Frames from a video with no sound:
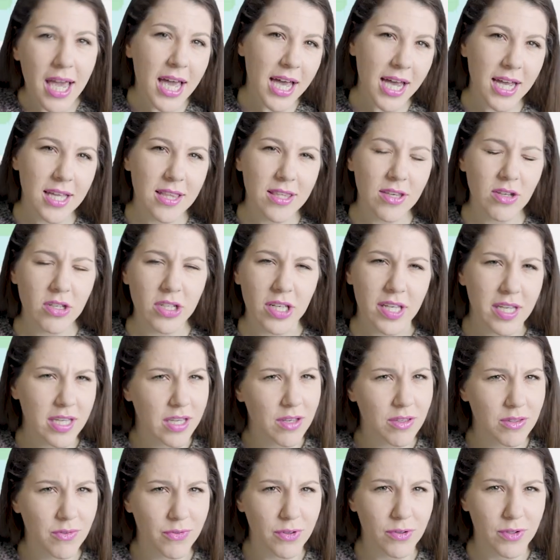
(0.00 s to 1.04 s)
It's usually
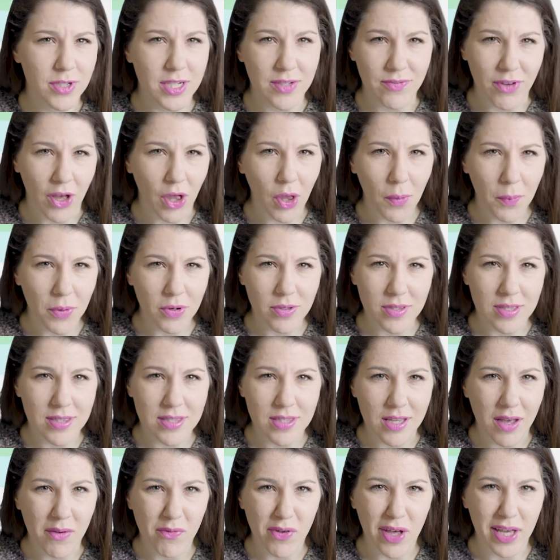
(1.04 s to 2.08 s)
used for developers and
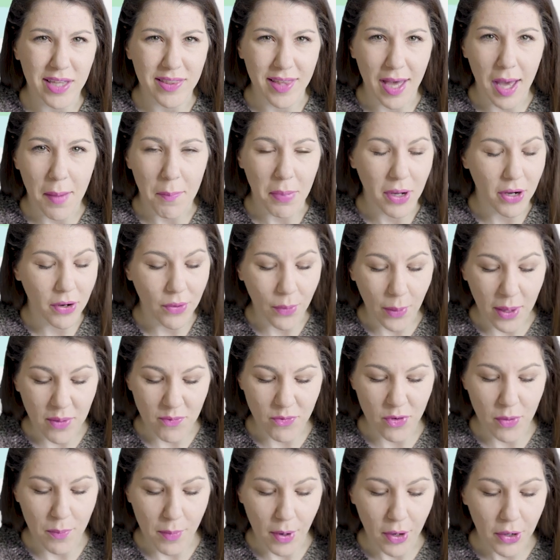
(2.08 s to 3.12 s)
stuff like that, but great
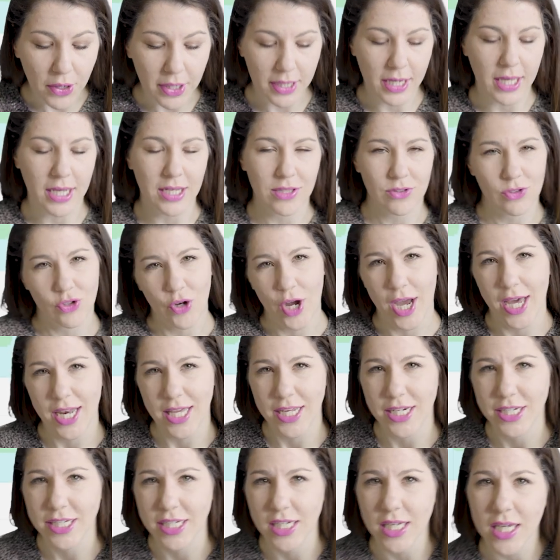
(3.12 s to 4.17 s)
for marketing
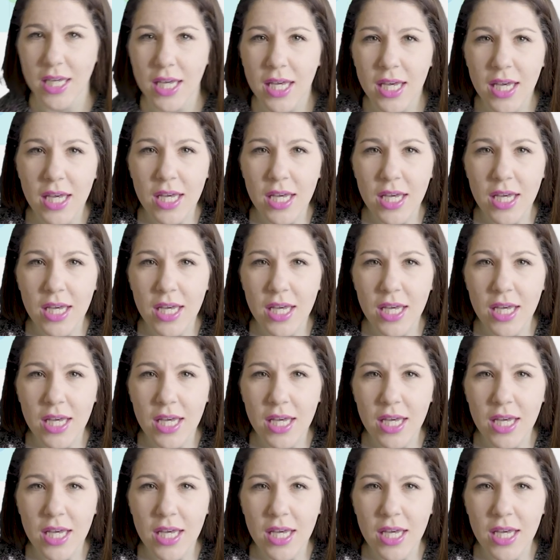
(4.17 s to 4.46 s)
strategy.